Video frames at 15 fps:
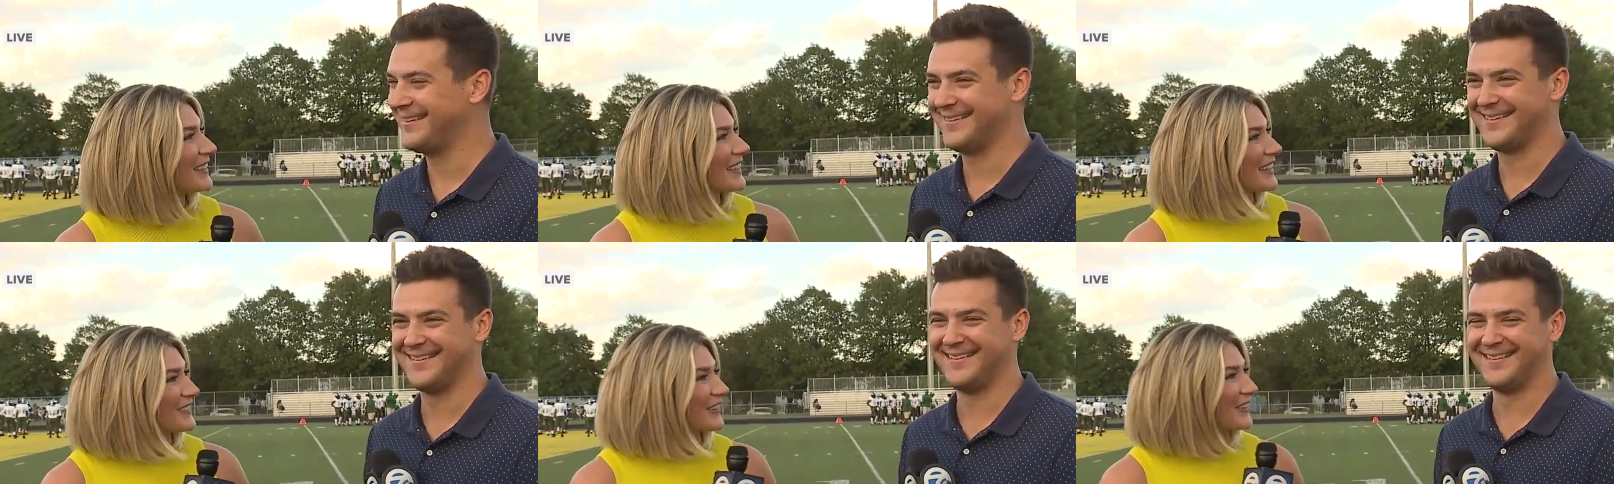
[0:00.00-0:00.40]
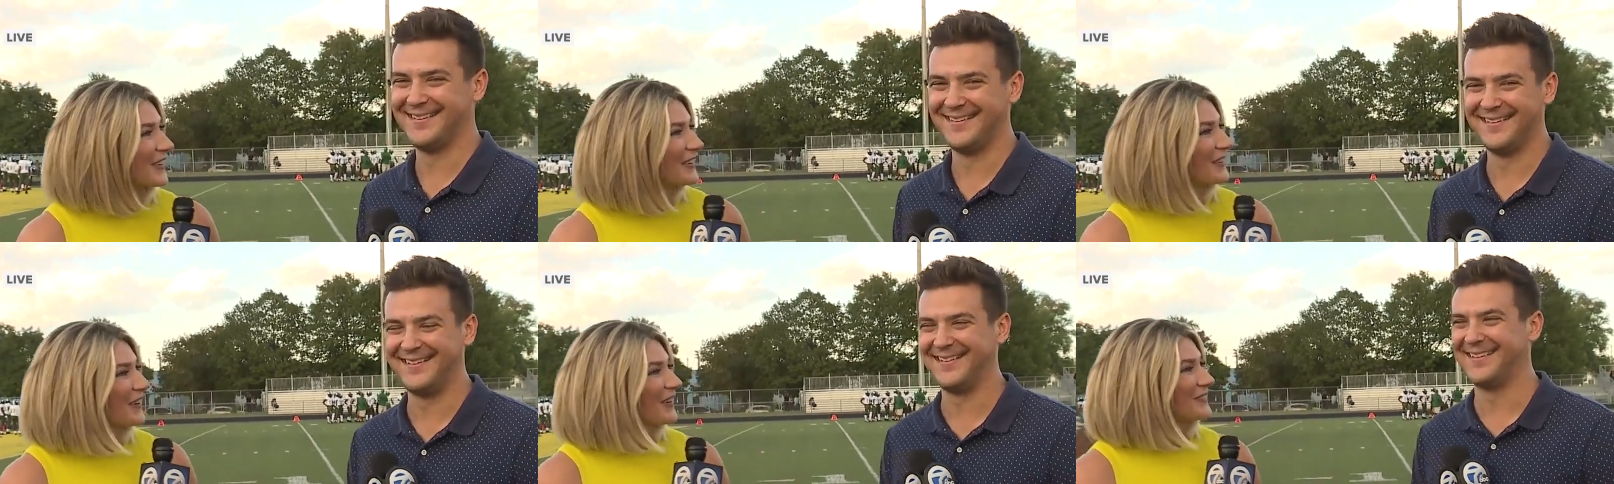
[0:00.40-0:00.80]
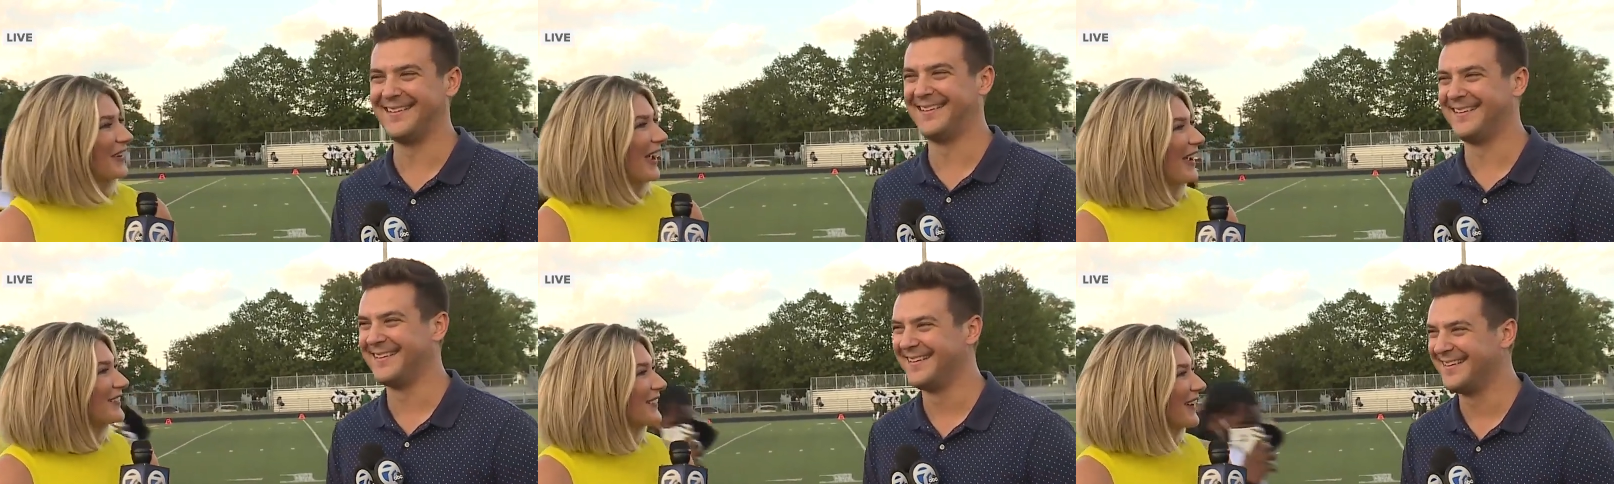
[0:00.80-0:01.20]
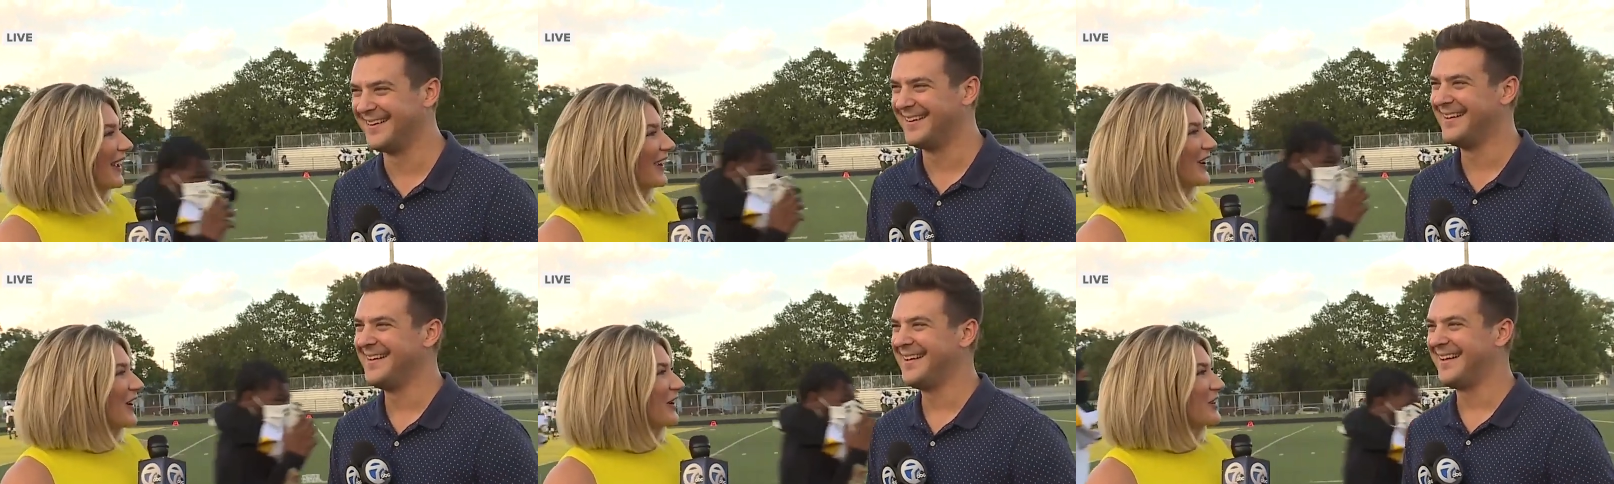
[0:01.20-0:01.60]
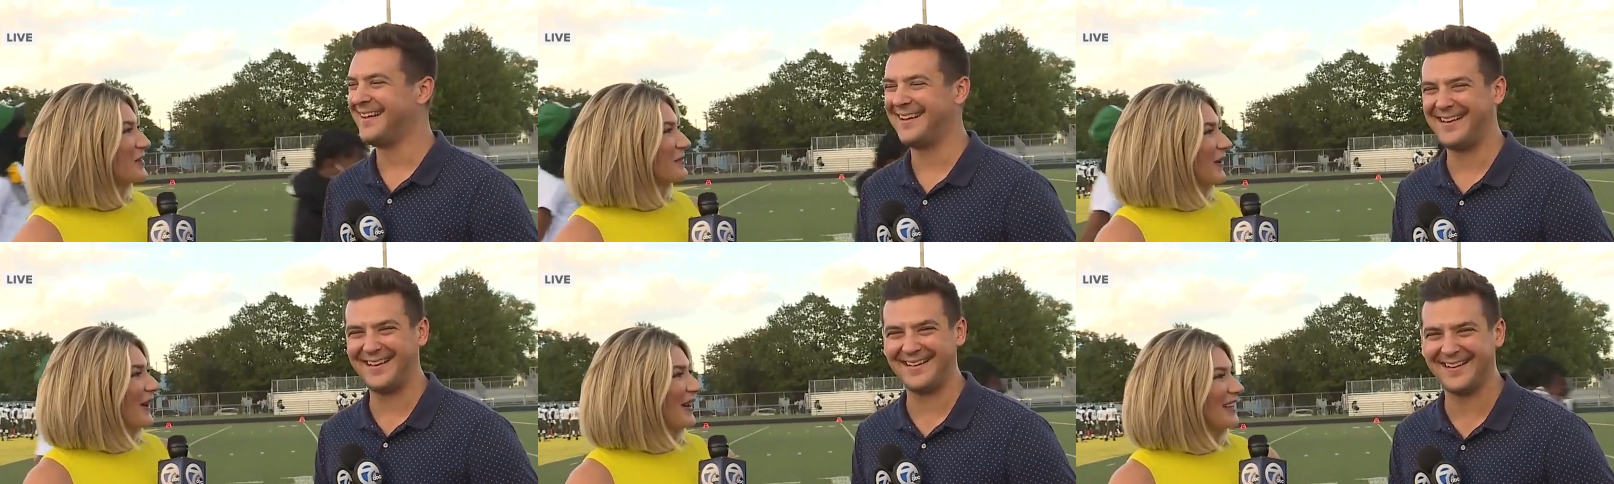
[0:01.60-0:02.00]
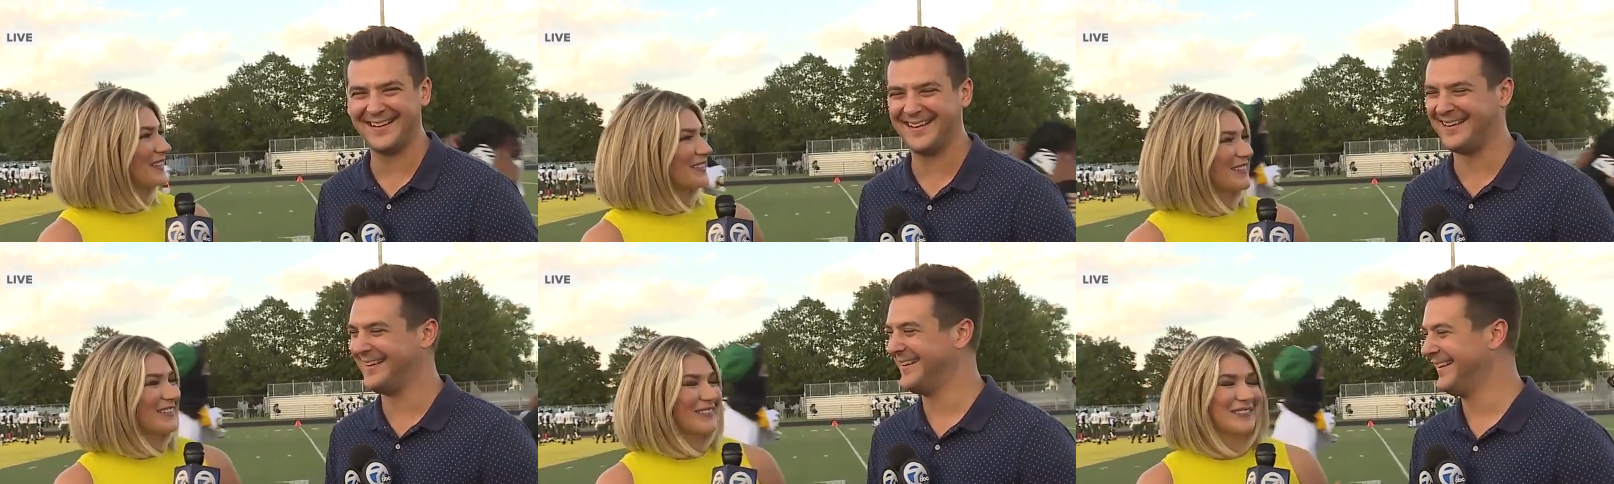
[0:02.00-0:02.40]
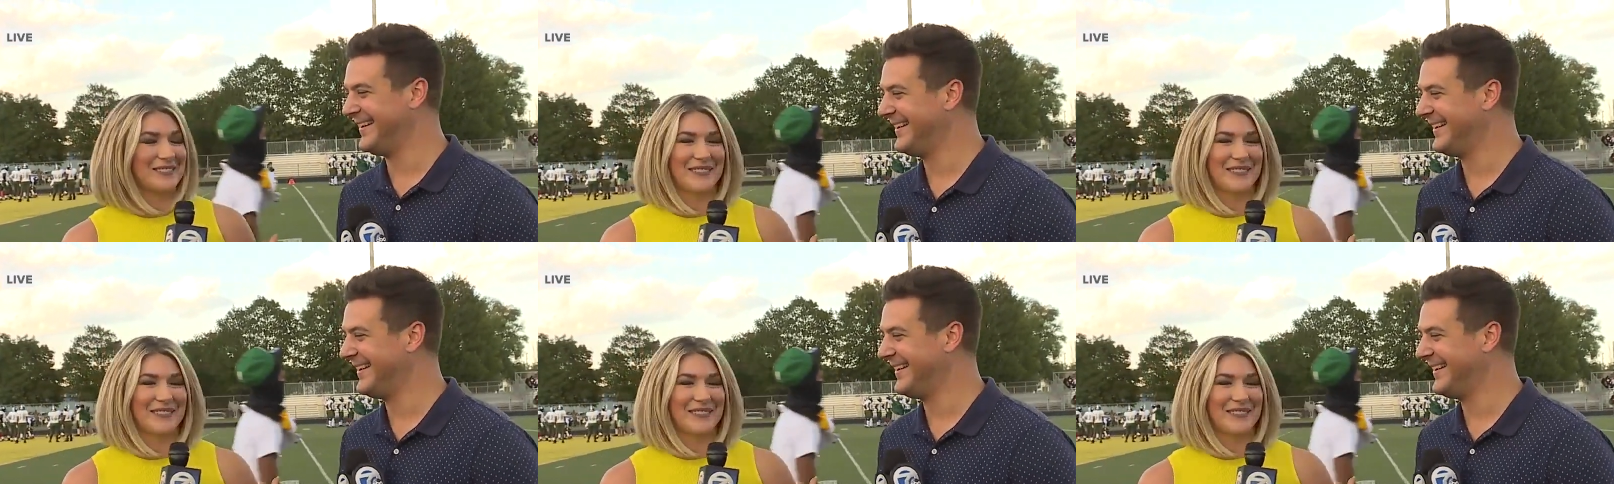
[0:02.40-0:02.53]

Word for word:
Speaker 1: even though you get mad when I call you boss.